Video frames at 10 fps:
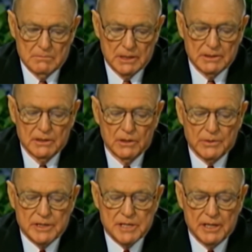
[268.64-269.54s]
But
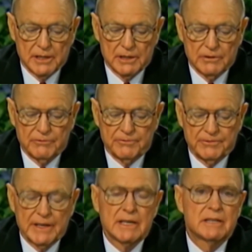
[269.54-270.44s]
notice here,
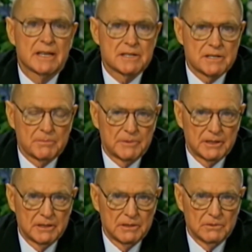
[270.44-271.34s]
faith has
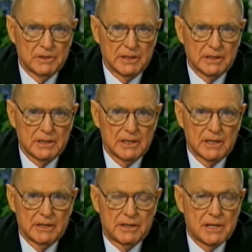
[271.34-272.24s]
something to do with it.
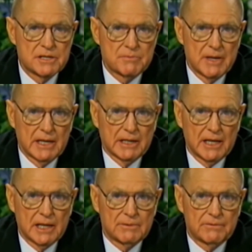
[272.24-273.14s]
These men
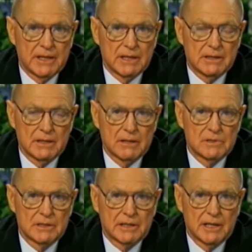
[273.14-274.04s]
had faith, or they
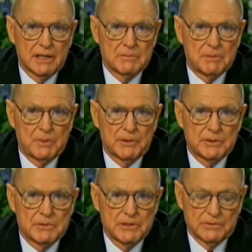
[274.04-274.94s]
wouldn't have carried him up on
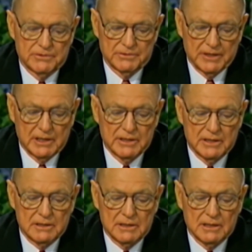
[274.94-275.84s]
the roof. The fellow
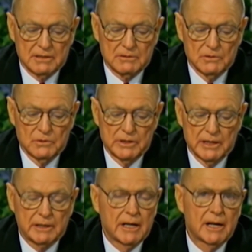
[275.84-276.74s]
that, that
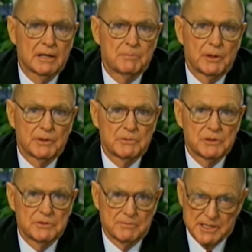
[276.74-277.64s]
they carried up on the
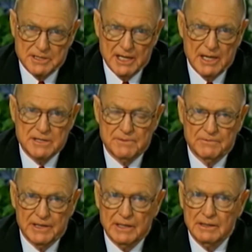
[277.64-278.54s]
roof must have had
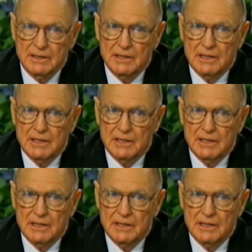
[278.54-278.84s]
some faith,